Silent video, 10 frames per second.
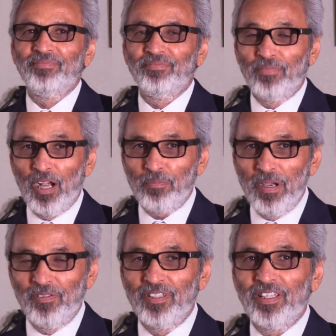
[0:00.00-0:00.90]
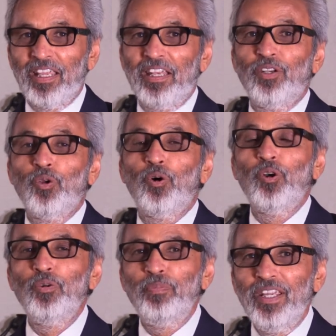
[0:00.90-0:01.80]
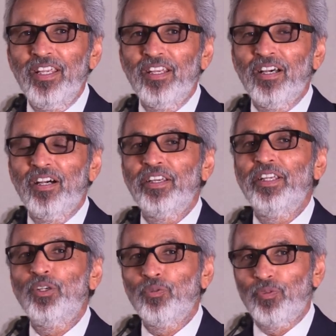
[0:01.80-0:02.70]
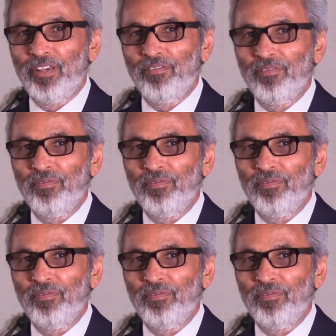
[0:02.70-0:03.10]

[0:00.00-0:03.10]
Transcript: Mark my words again. Don't be in a hurry to forgive.